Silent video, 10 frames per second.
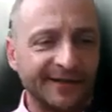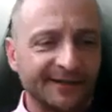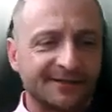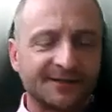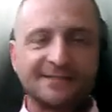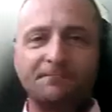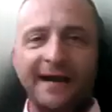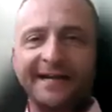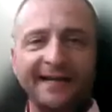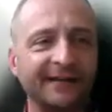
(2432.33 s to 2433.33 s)
and starts
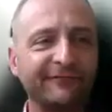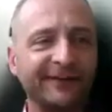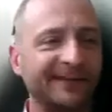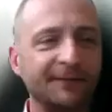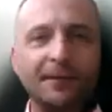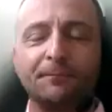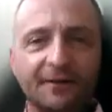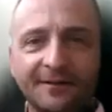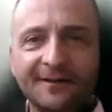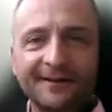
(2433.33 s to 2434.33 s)
biting and infecting
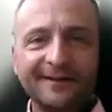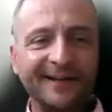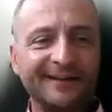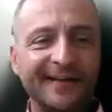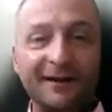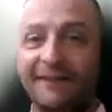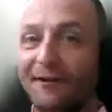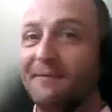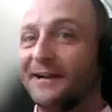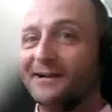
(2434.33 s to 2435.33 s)
people. And now
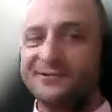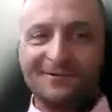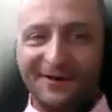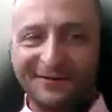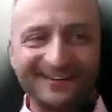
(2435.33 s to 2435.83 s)
everybody's remote.